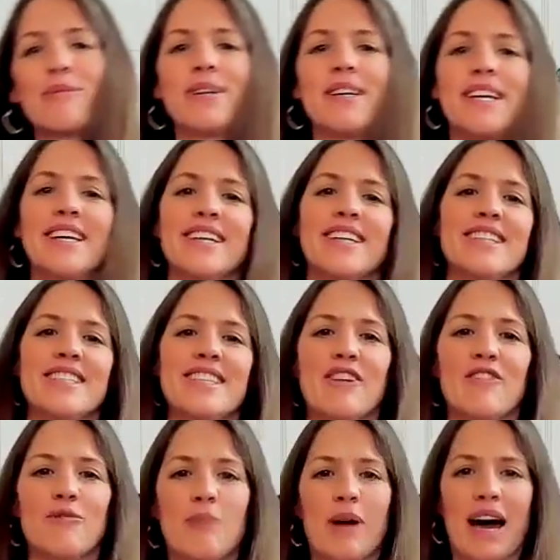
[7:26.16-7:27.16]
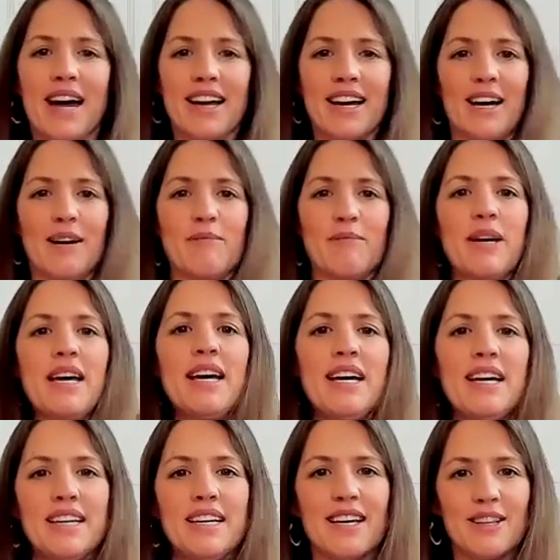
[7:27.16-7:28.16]
bringing yourself back up.
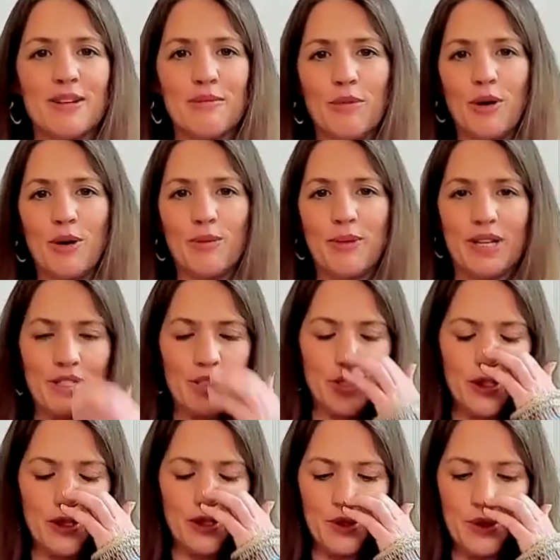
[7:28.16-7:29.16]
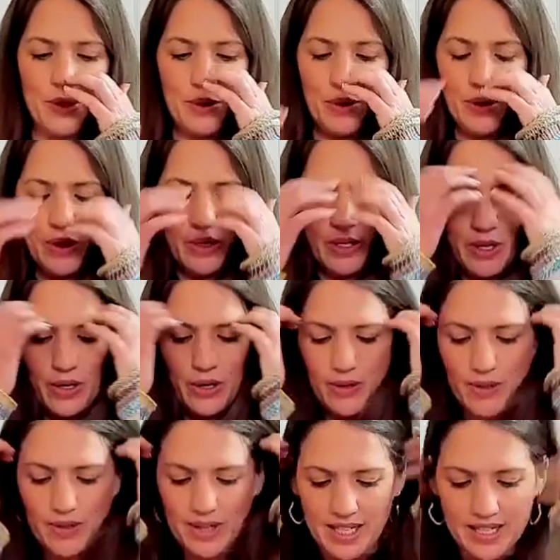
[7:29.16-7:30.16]
Another moment to
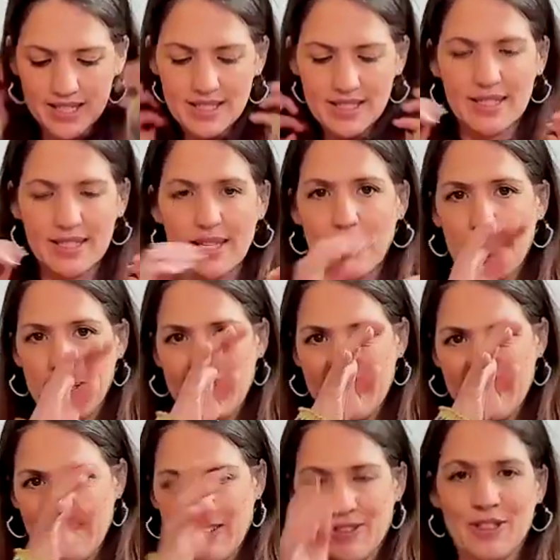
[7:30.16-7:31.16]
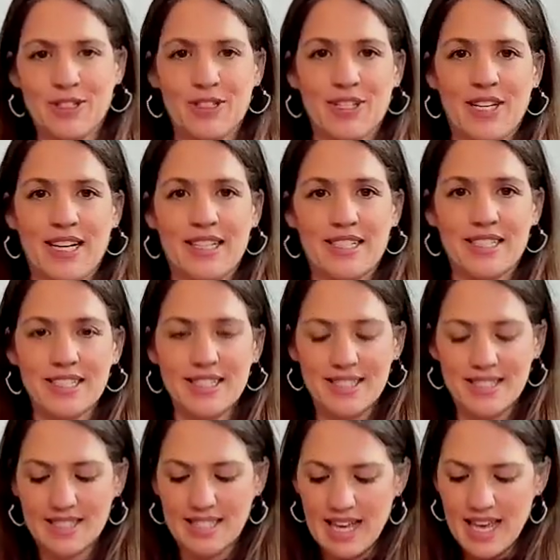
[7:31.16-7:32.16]
notice any shifts or
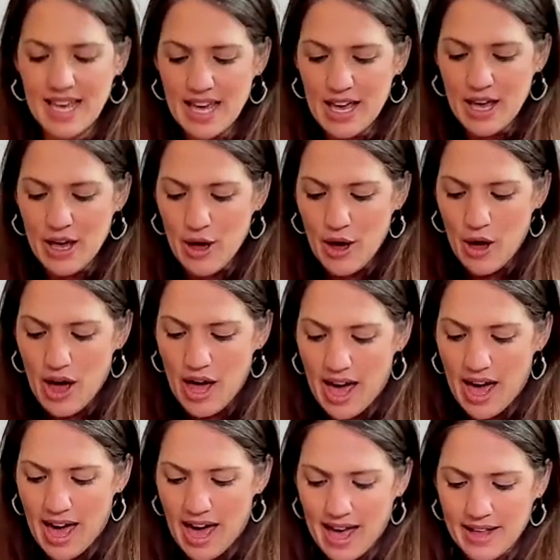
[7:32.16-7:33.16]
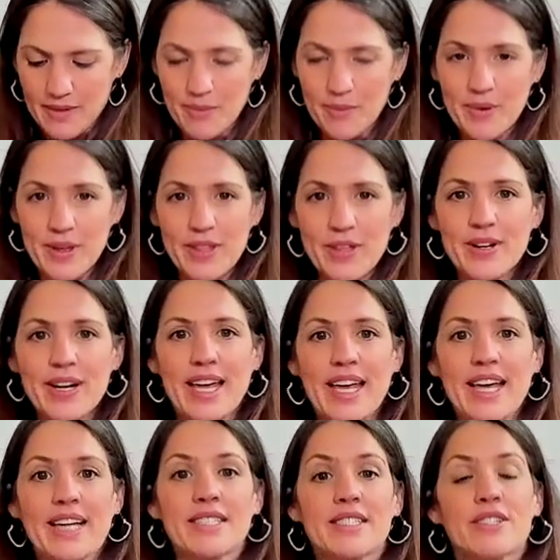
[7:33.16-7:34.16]
changes. And with your
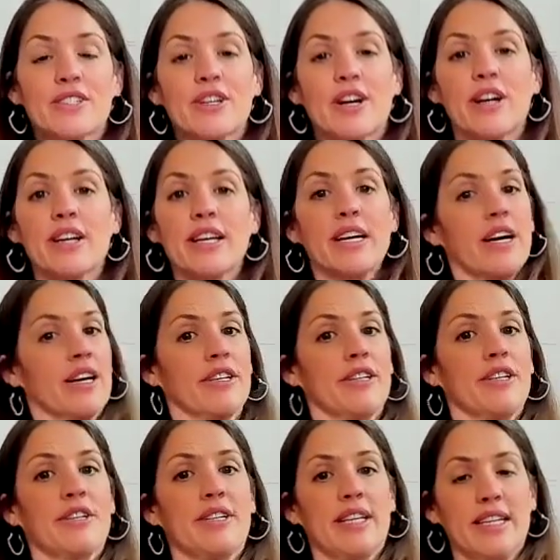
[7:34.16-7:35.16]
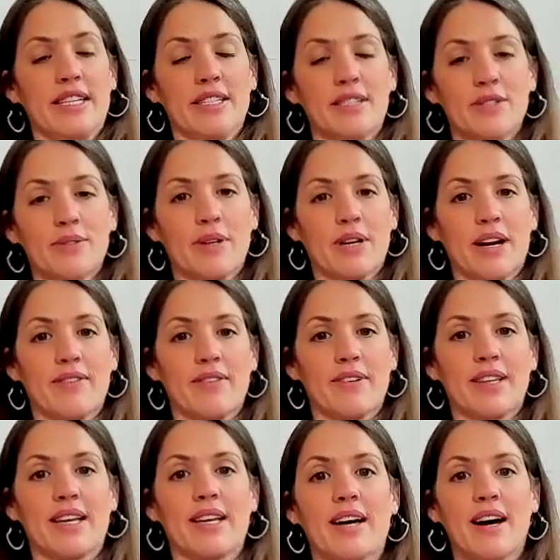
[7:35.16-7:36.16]
hands starting on your knees,
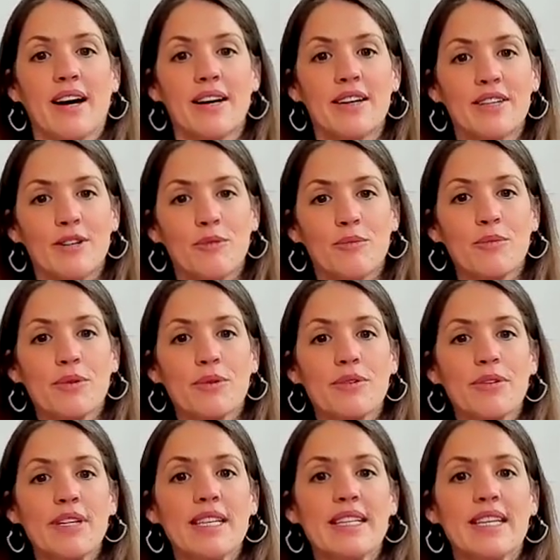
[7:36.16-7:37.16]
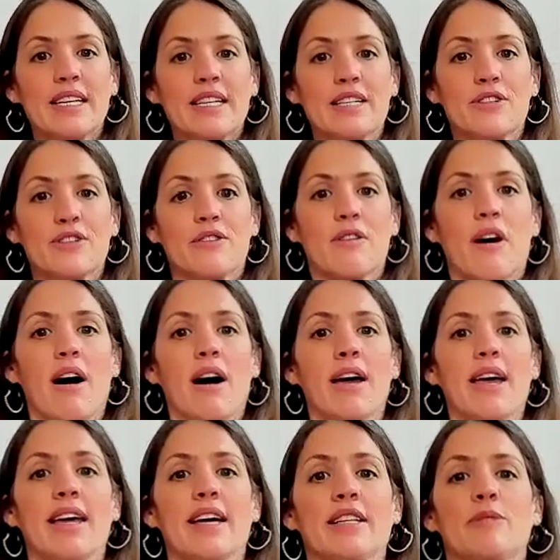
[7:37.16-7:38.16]
wherever they are, you'll breathe in, draw
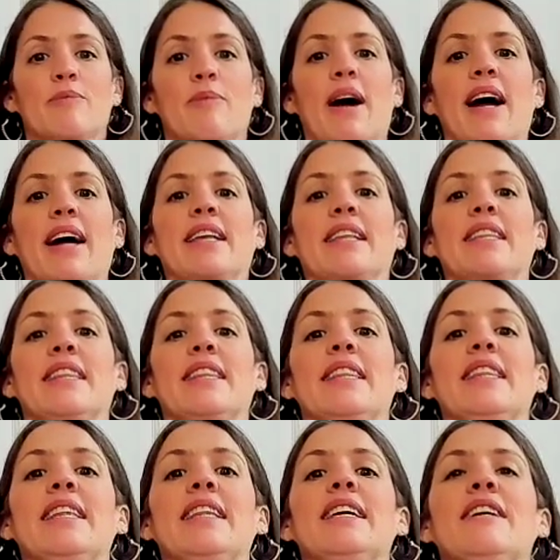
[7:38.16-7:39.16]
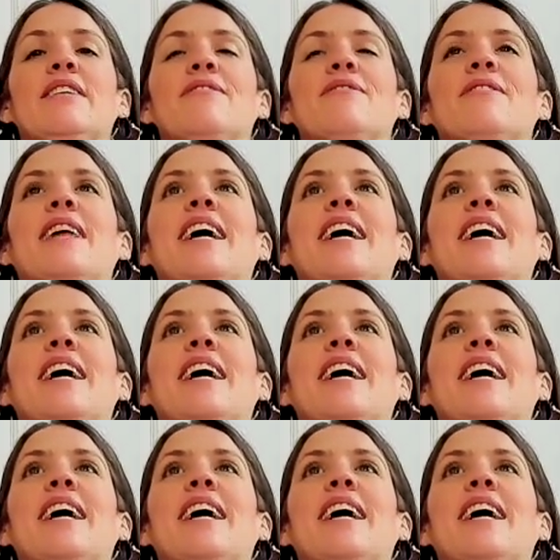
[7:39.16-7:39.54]
hands back, lift